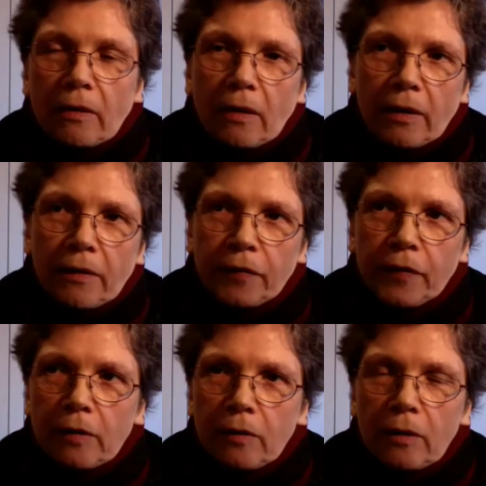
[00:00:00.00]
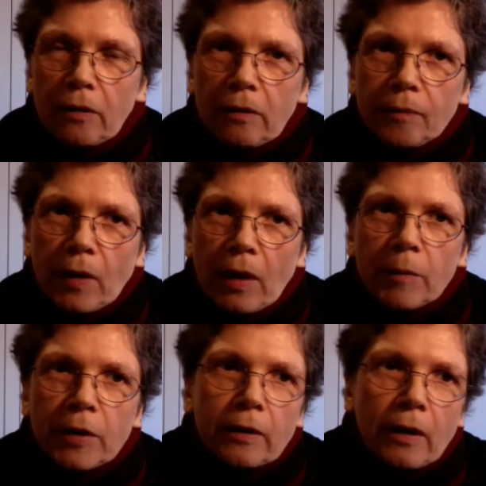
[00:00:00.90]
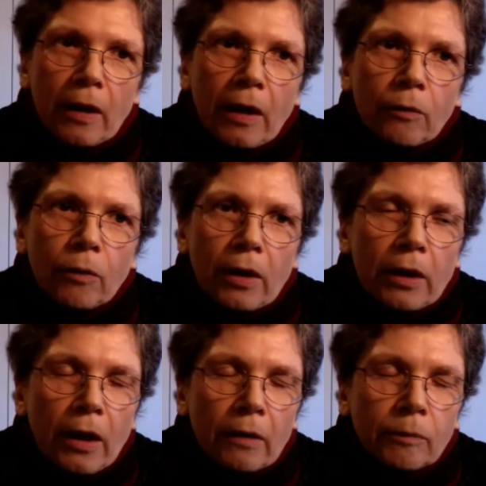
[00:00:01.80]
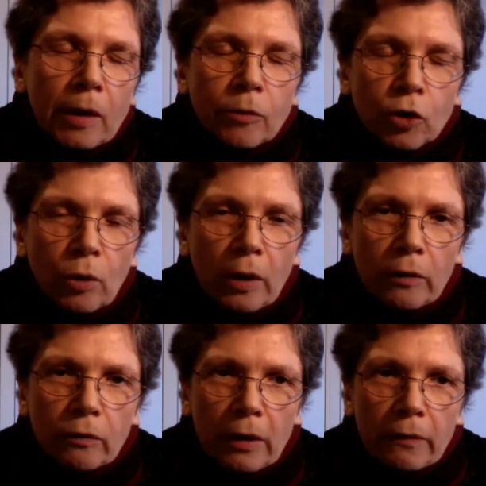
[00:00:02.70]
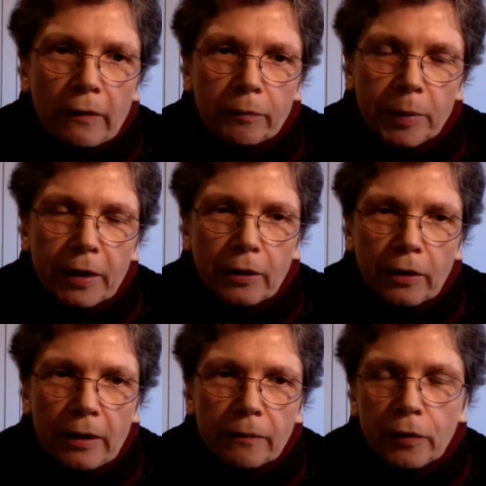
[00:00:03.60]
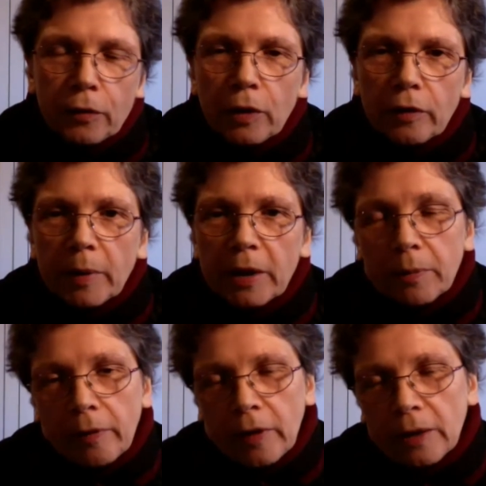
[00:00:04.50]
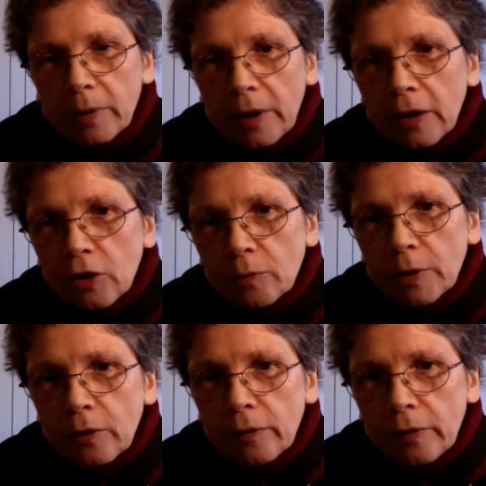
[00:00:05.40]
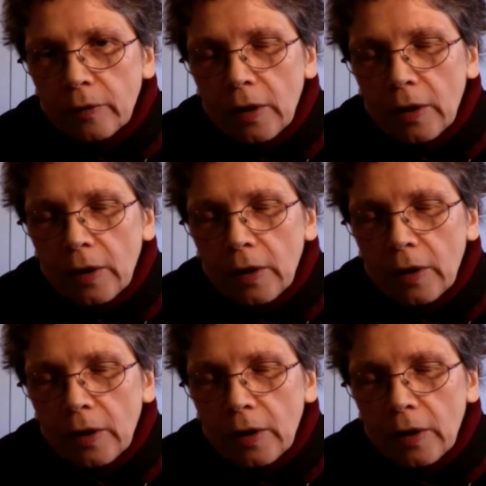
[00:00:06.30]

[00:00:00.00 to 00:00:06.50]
I think I'm sure I've been influenced by Stan Brakhage, because